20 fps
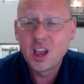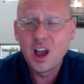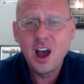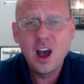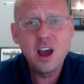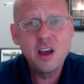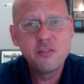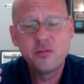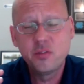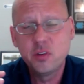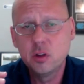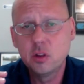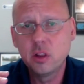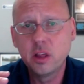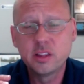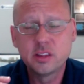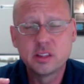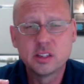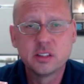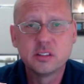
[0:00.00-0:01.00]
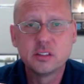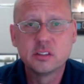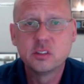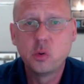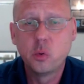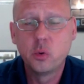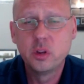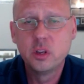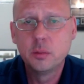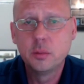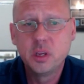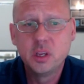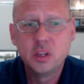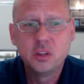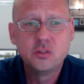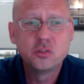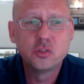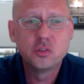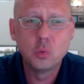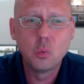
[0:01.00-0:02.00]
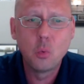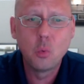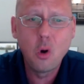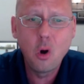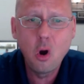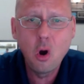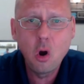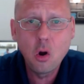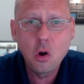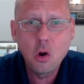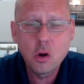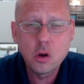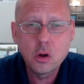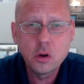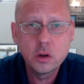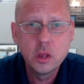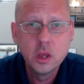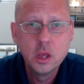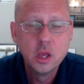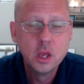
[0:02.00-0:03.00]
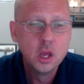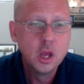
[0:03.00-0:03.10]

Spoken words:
I feel like this is going to be too hard,